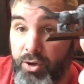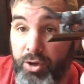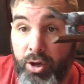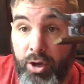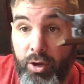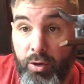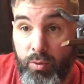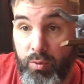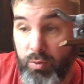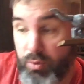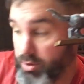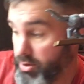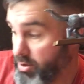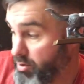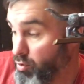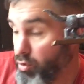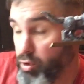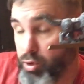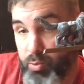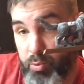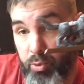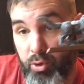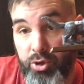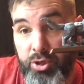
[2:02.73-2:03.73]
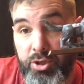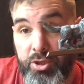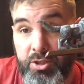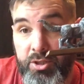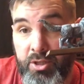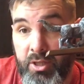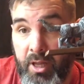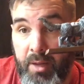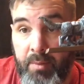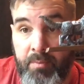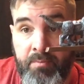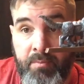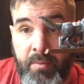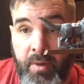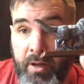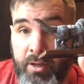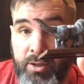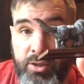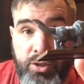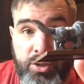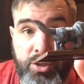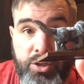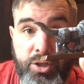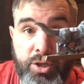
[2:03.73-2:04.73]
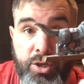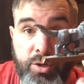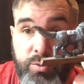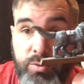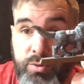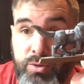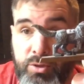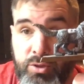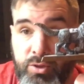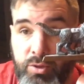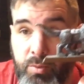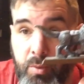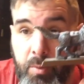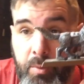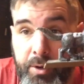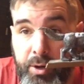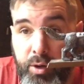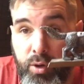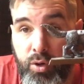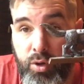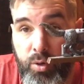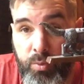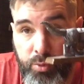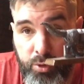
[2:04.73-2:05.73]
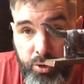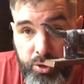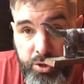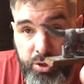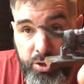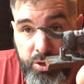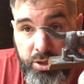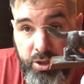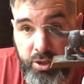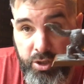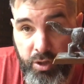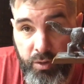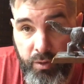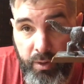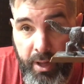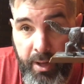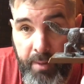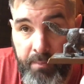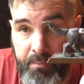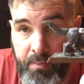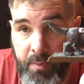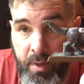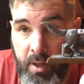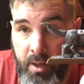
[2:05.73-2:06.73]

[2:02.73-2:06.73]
use those brushes in them. I just used some of my older brushes to do that,